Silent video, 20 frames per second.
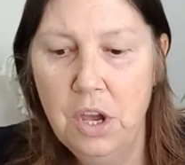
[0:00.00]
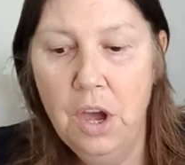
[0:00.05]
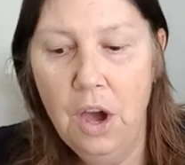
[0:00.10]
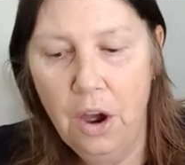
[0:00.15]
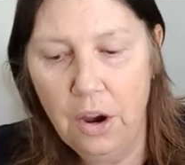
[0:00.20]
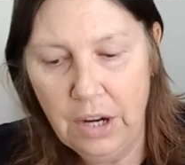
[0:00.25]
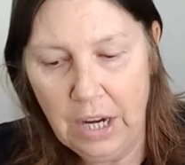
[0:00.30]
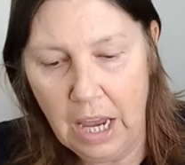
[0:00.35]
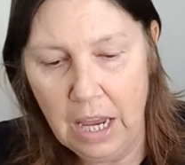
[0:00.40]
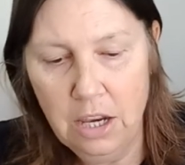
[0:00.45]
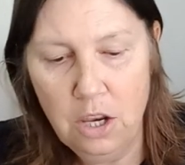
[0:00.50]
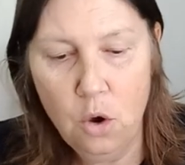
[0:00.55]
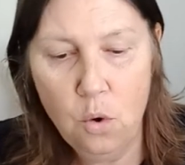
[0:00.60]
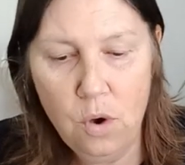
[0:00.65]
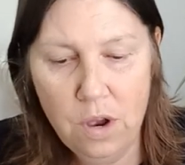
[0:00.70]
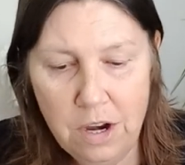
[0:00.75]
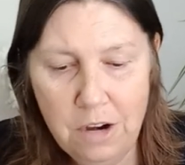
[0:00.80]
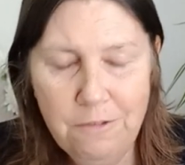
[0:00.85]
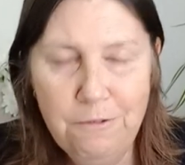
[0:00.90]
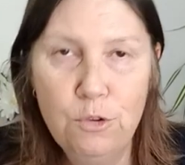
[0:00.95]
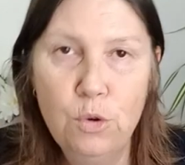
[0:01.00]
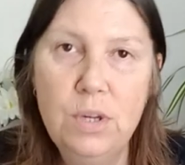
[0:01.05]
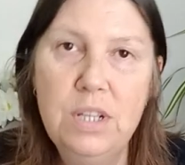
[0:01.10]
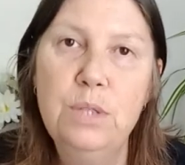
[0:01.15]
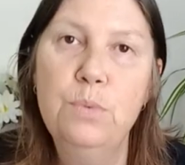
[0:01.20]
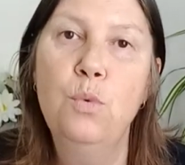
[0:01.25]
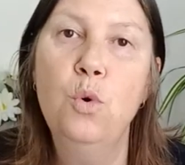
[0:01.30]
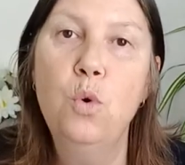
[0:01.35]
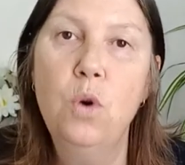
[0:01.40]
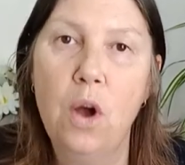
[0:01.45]
Okay, your inner
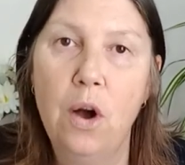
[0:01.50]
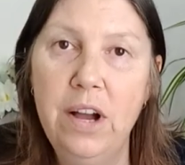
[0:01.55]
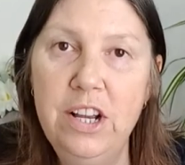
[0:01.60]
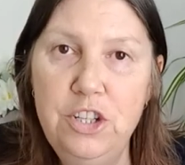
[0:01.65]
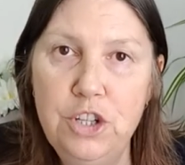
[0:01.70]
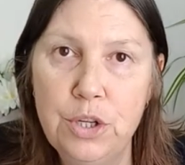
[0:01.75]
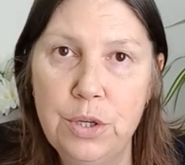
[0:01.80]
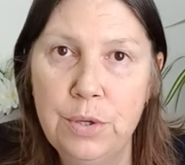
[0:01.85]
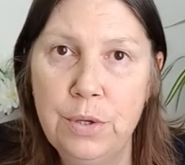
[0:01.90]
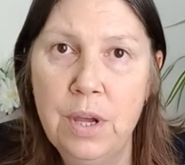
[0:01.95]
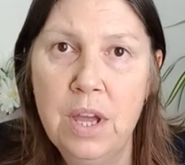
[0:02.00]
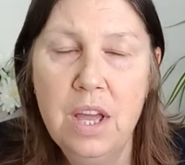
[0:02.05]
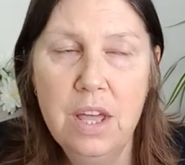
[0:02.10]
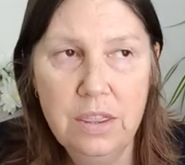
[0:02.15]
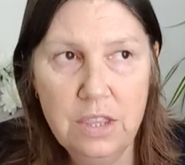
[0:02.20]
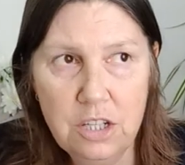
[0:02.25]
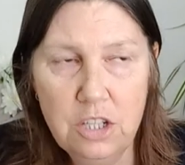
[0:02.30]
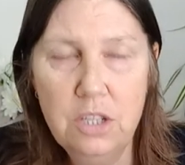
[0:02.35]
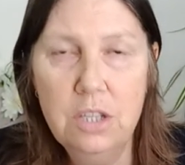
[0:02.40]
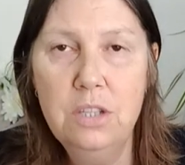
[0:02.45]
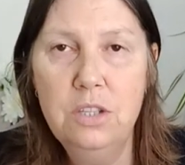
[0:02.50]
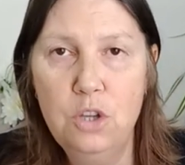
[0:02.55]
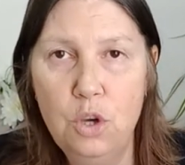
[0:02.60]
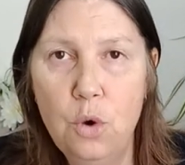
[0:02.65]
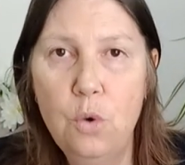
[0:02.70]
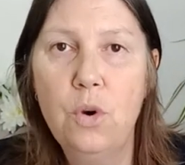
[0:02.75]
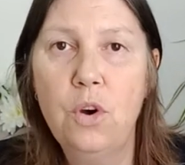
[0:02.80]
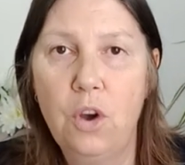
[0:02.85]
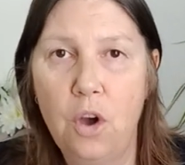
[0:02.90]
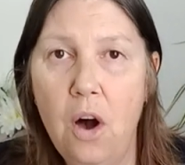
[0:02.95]
voice will guide you. This is
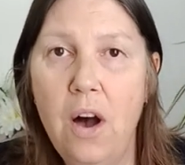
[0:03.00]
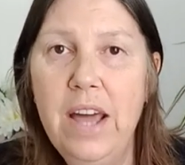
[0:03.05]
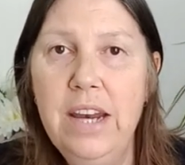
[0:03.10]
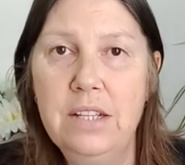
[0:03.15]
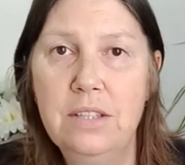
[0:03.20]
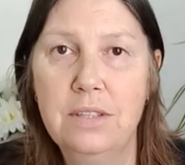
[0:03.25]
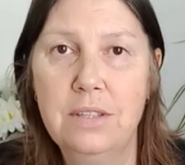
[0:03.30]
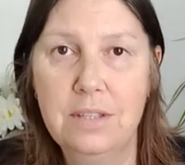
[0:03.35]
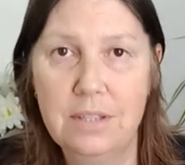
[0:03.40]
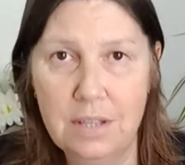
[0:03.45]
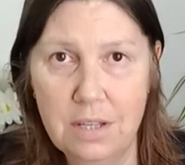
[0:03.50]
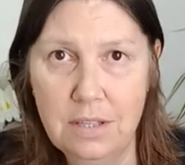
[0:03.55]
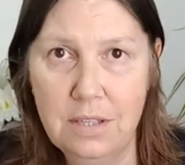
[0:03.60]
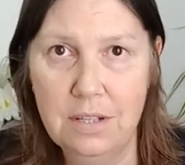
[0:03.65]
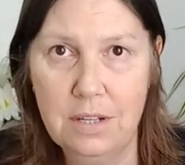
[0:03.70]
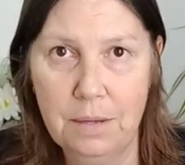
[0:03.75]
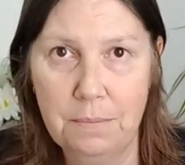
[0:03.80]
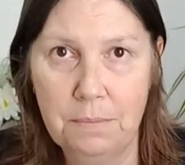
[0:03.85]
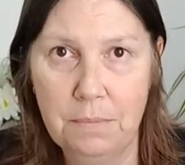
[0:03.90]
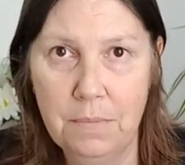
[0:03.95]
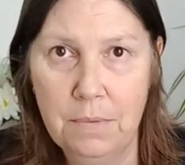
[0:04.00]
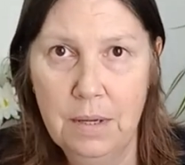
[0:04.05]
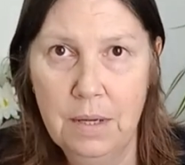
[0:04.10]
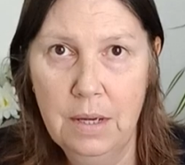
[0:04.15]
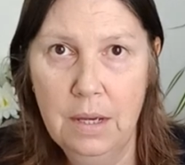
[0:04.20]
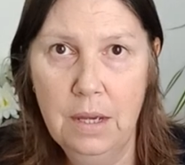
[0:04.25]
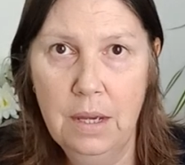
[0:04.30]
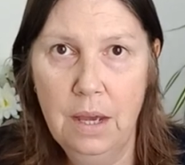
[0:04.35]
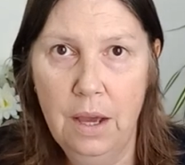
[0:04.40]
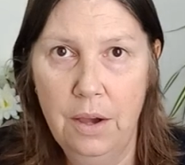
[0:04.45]
your guidance system,
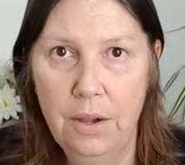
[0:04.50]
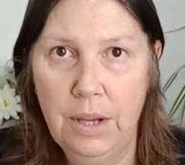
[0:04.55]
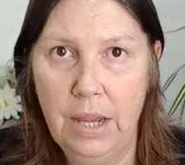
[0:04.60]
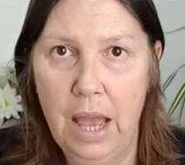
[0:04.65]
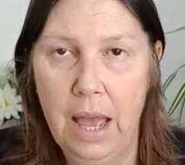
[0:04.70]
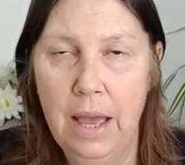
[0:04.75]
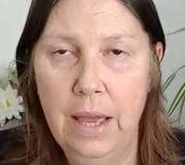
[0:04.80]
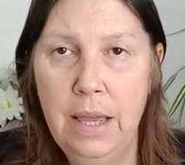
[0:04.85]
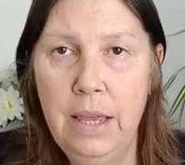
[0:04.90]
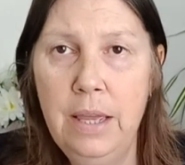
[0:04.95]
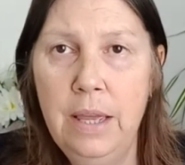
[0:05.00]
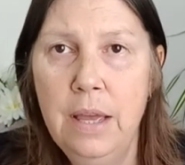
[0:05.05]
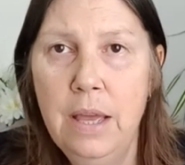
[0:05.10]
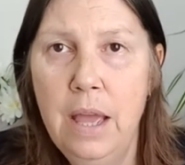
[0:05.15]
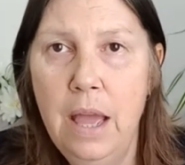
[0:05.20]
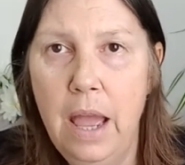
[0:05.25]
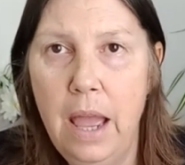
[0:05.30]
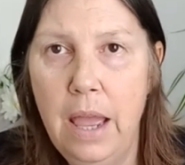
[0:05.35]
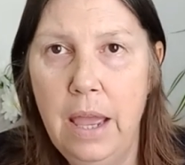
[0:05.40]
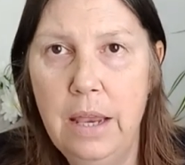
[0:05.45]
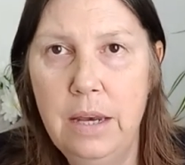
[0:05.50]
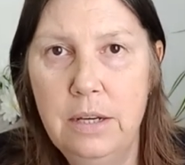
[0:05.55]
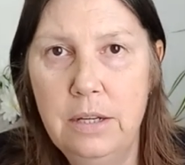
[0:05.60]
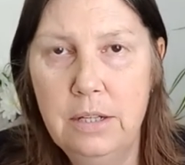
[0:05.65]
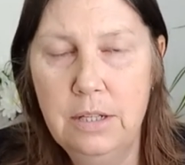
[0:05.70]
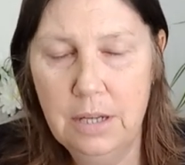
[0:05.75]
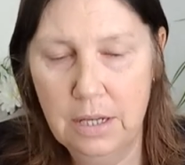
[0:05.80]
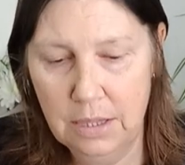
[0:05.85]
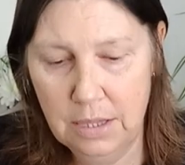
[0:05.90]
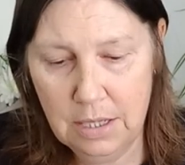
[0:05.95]
okay? And
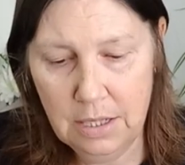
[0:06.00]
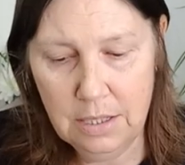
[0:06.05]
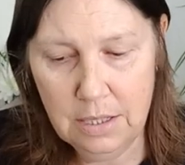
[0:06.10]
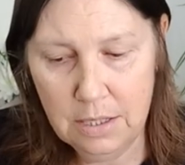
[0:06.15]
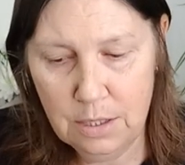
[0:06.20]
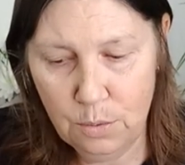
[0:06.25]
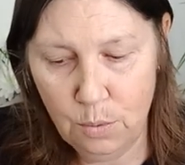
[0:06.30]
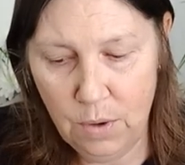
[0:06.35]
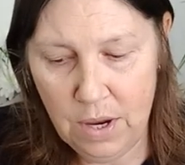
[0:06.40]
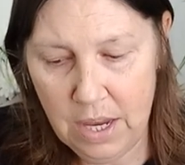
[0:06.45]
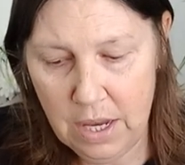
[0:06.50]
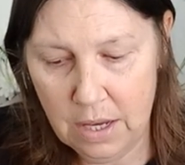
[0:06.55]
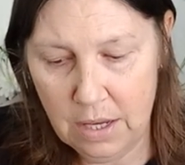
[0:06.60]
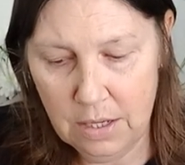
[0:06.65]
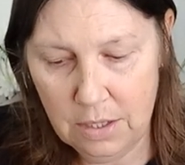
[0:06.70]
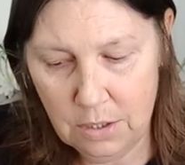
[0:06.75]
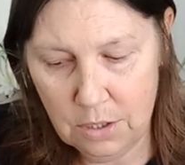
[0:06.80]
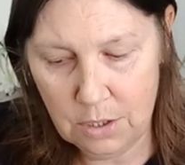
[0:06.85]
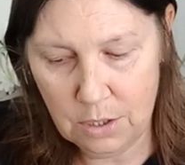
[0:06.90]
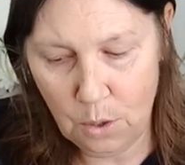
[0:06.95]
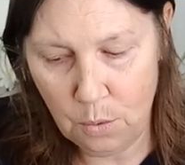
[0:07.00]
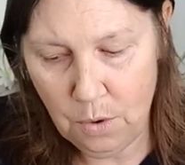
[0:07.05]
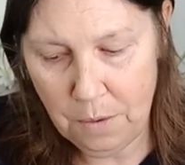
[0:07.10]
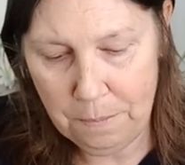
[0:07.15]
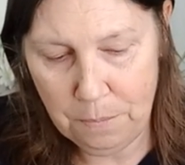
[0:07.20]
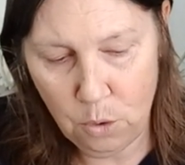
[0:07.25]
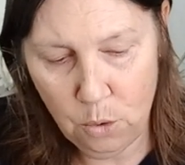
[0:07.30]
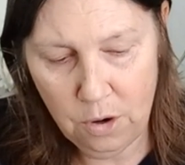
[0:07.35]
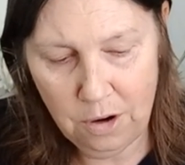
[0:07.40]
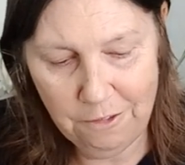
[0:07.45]
this is where it's so
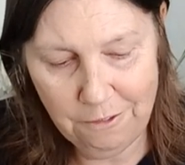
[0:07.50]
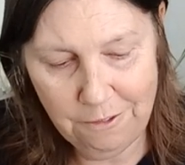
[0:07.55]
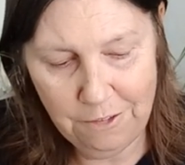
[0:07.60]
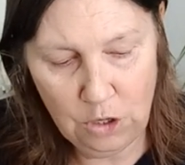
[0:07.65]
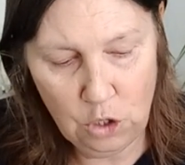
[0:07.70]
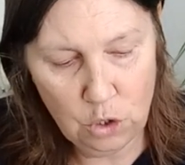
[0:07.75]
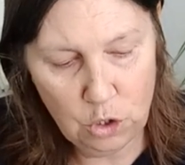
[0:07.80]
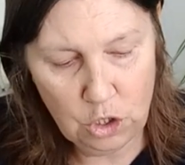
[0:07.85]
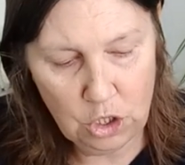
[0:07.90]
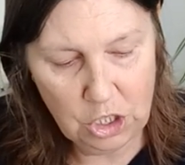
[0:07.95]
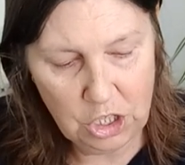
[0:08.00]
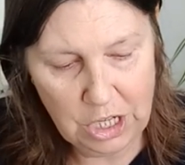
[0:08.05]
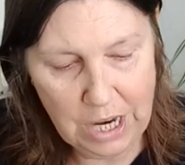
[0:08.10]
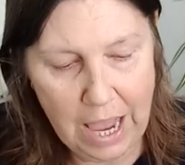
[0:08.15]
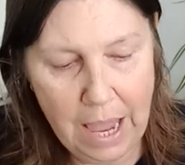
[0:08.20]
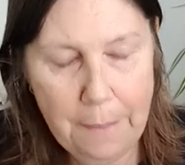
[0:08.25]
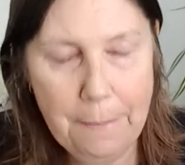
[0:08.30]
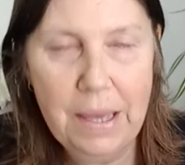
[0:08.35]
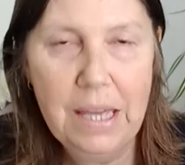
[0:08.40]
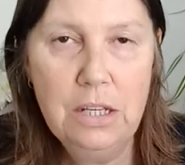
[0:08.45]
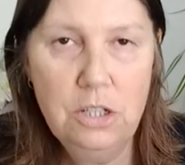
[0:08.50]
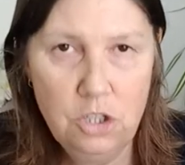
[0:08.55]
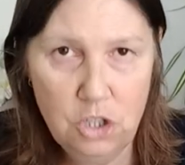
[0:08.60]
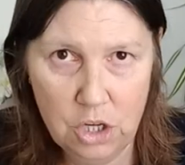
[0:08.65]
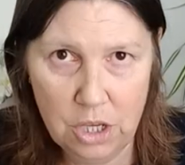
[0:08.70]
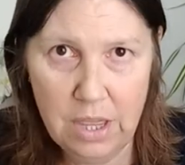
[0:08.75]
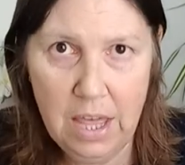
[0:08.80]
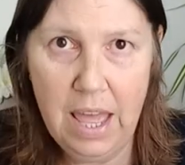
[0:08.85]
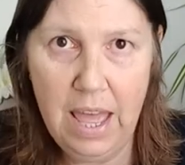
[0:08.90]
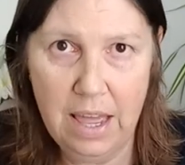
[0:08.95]
important for you to tap into
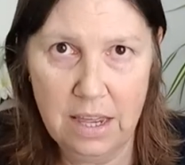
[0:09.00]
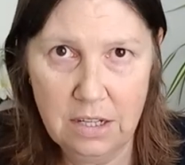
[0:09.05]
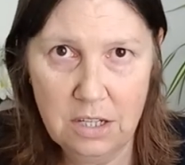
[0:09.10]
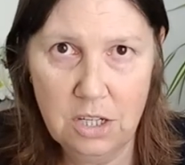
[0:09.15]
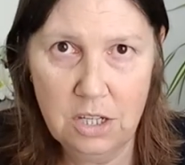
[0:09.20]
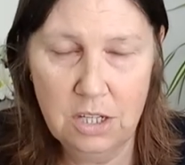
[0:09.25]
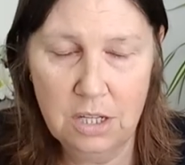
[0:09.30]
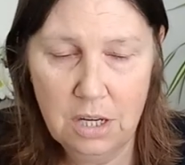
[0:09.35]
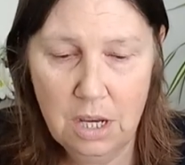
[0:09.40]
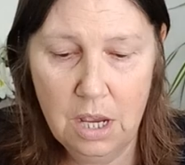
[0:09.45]
that,